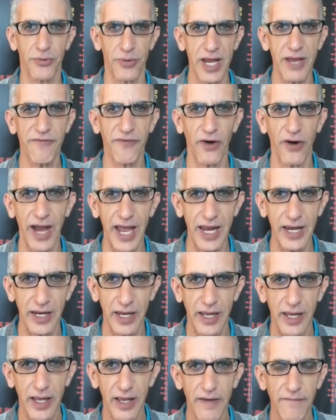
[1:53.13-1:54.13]
3 for 8
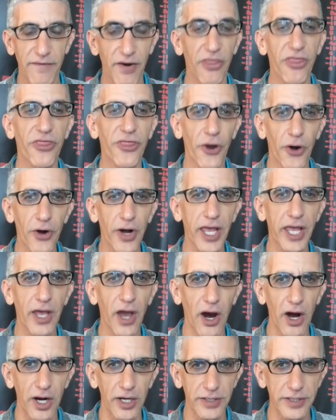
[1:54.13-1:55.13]
for 30
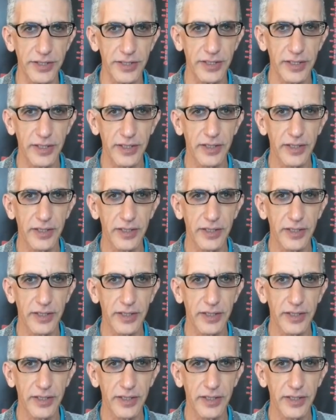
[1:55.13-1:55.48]
yards.